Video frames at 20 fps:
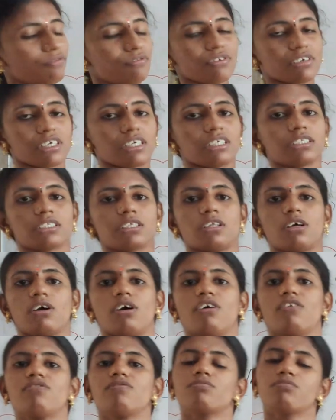first
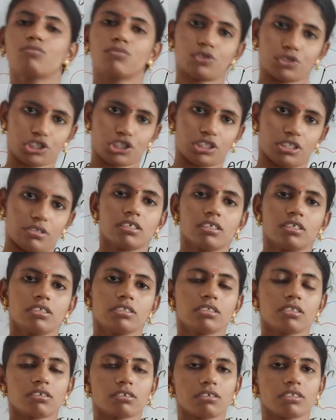law of motion.
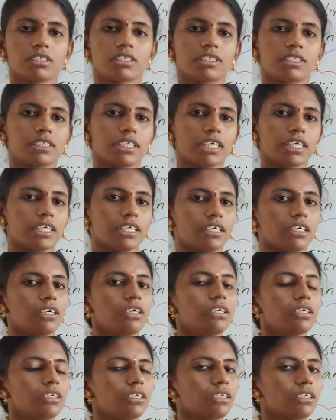So see here,